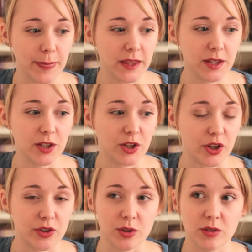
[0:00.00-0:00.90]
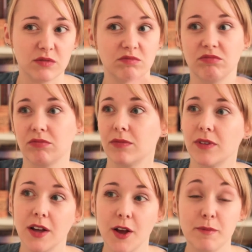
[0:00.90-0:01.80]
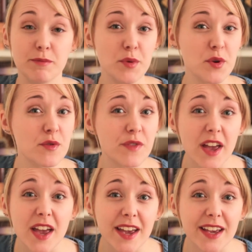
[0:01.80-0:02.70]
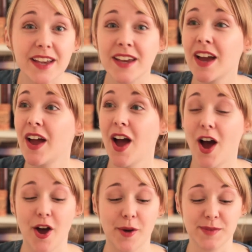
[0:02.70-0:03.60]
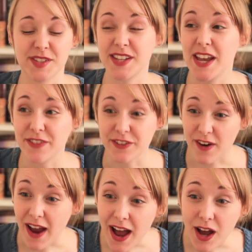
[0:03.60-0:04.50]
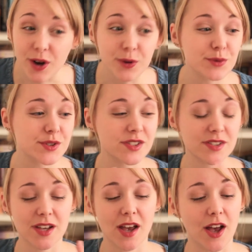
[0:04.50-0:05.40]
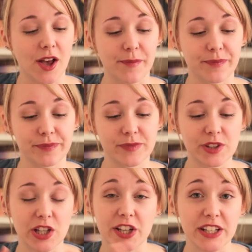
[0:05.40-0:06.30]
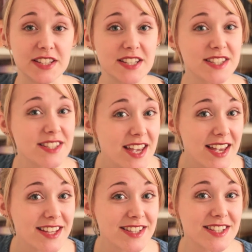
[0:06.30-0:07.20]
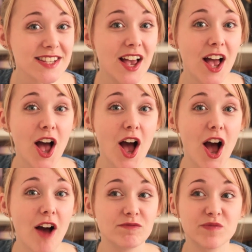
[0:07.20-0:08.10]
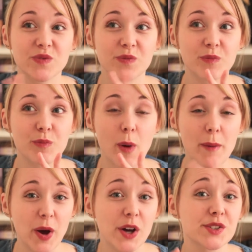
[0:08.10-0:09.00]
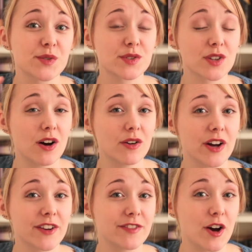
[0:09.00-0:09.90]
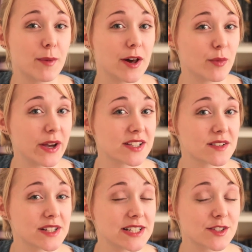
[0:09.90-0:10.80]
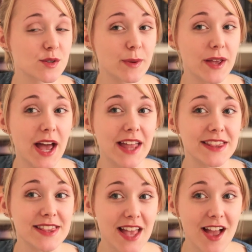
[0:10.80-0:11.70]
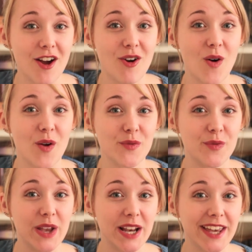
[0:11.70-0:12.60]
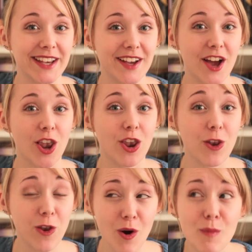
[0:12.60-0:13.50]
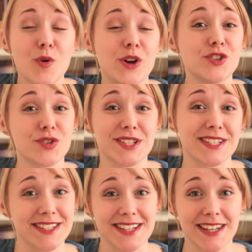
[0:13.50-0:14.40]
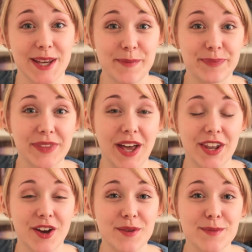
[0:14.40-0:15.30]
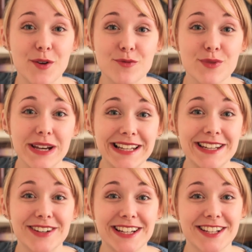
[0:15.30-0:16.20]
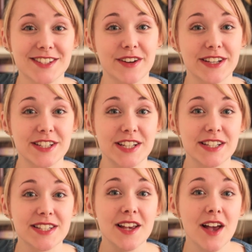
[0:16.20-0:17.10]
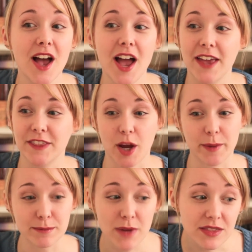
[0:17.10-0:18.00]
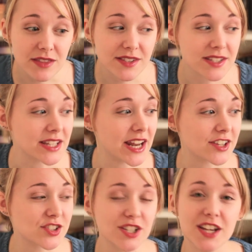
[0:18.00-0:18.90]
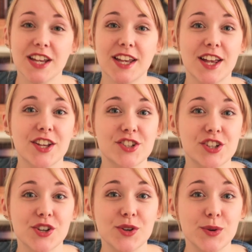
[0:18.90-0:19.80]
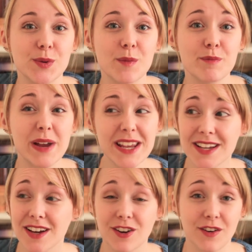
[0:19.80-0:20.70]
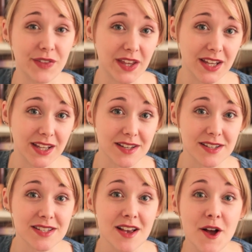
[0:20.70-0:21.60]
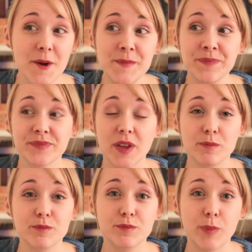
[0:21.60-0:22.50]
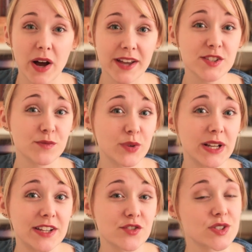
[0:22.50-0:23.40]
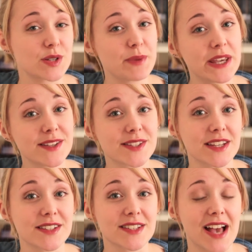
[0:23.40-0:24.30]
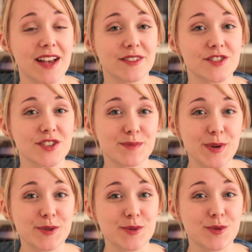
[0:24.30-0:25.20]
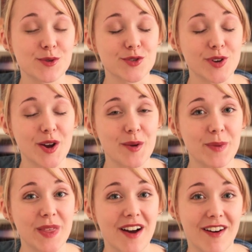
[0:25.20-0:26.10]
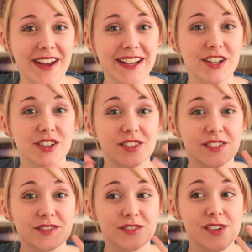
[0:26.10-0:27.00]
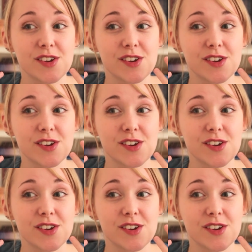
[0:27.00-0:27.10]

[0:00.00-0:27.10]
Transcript: you know, moving, saving for a house, learning to knit, my personal style kind of fell by the wayside a little bit, and now I'm feeling a lot more interested in it, and I'm really excited in the coming months, in the next year, to make a lot of things, buy some really interesting pieces, and just build a wardrobe that I can